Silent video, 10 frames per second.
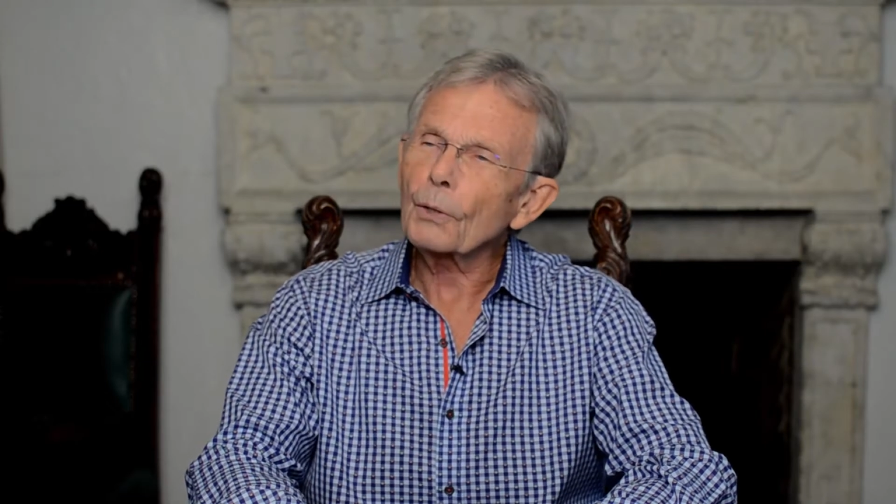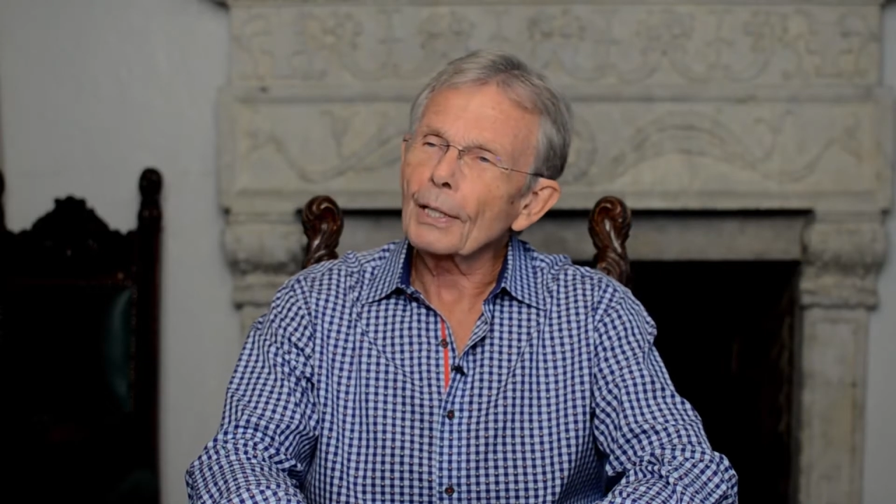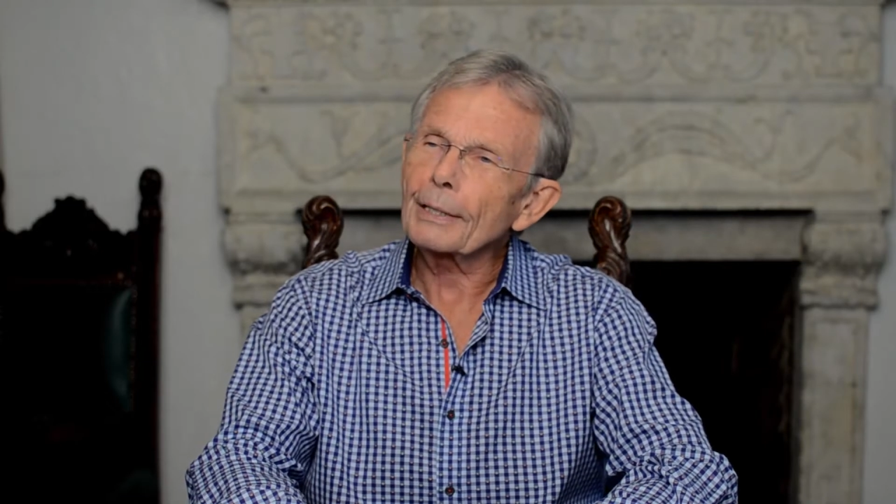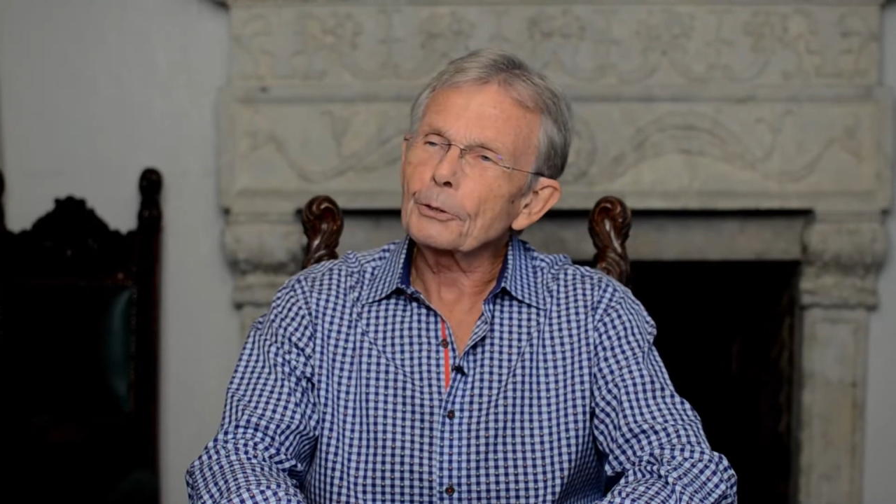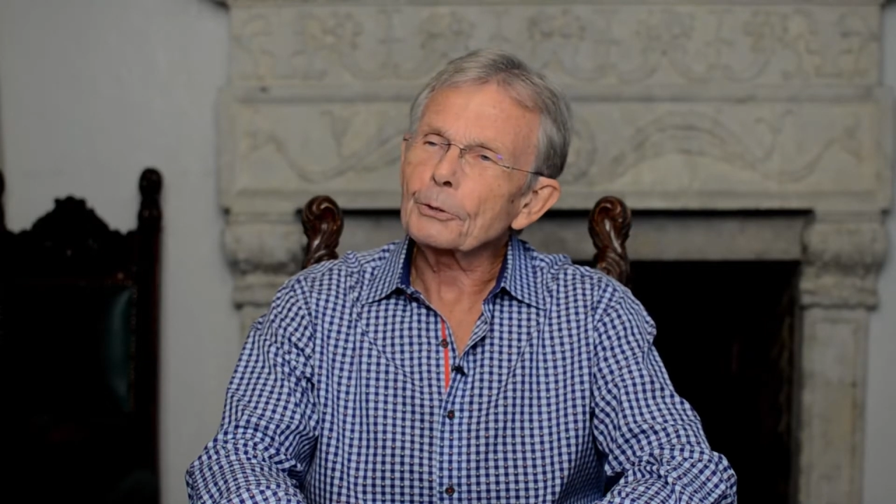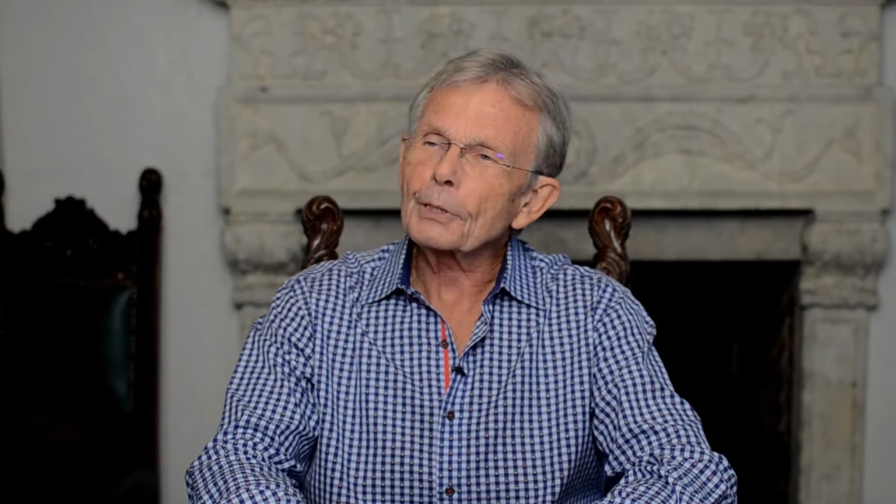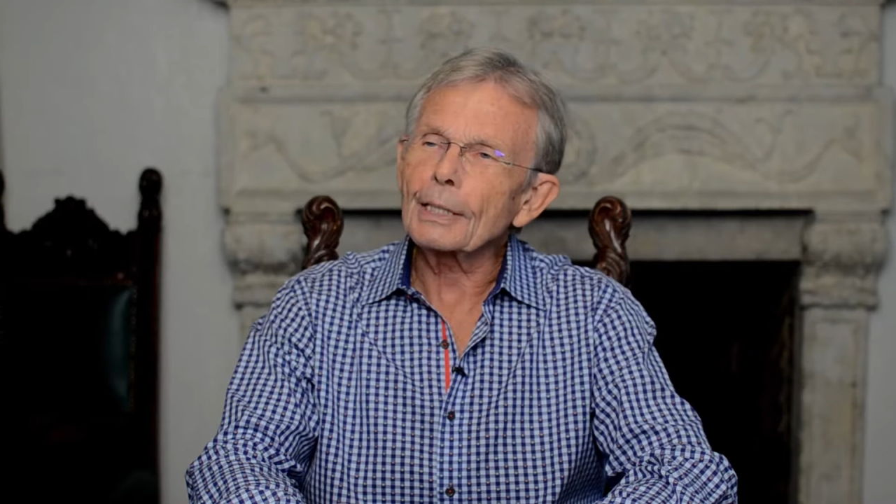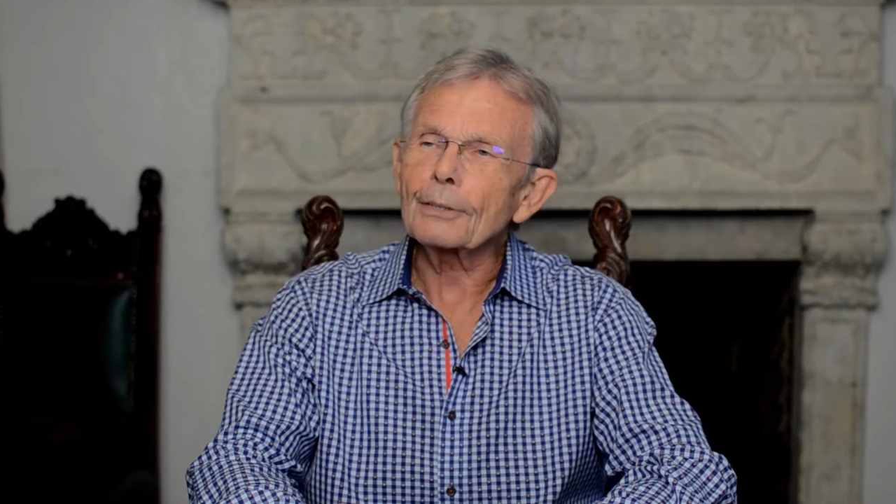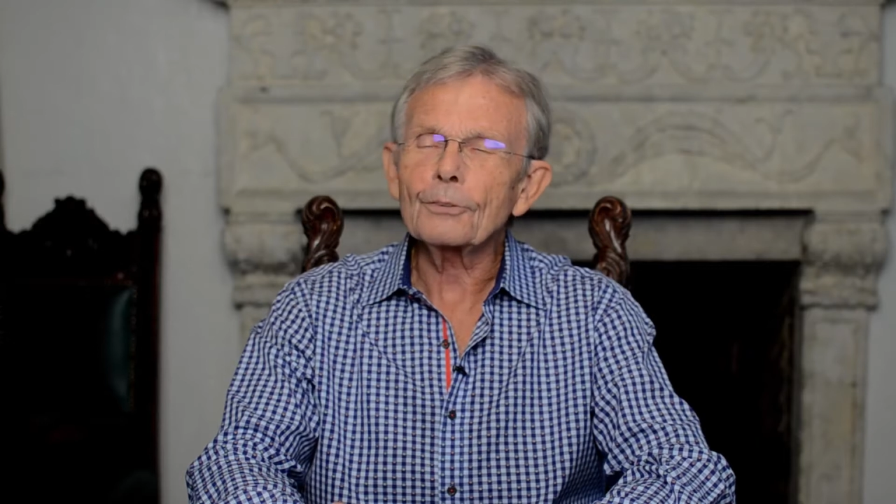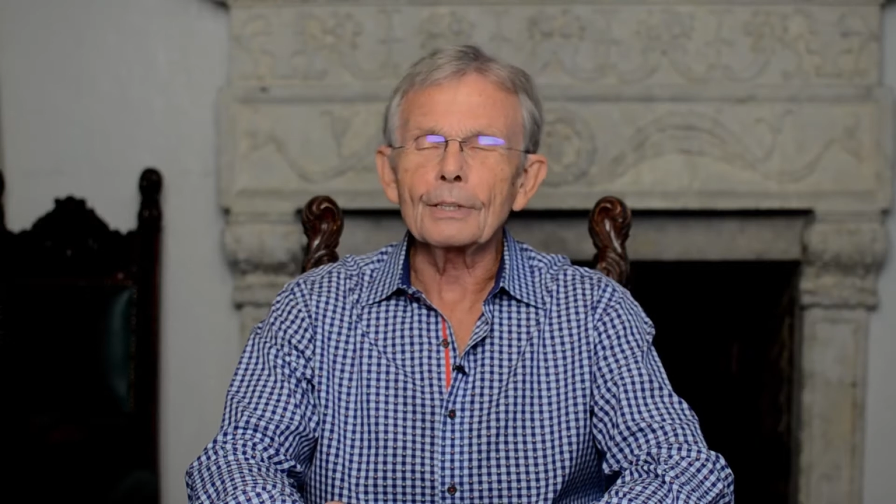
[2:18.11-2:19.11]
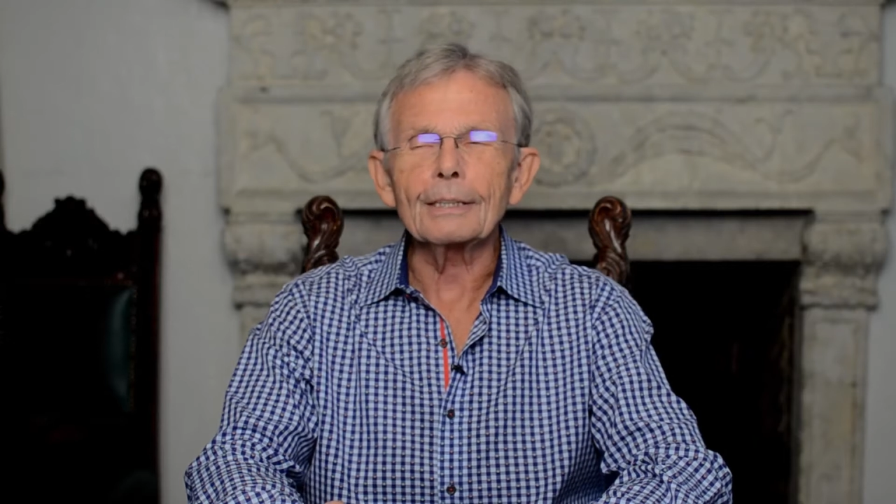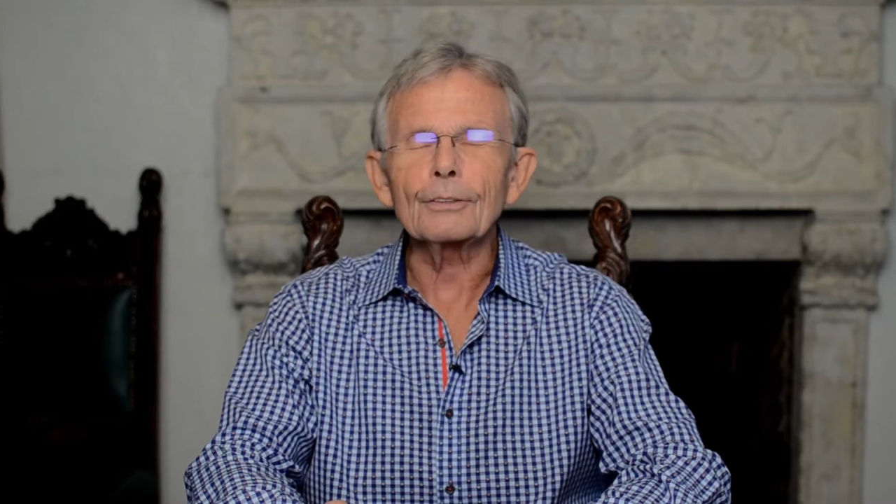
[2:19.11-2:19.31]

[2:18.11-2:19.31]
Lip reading: plan your tasting,